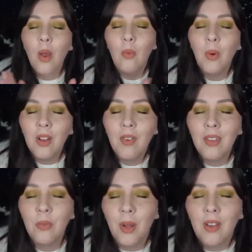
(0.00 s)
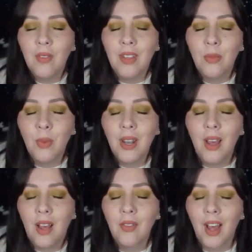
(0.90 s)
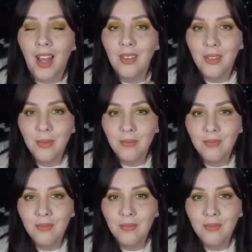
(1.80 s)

One of us, one of us, one of us.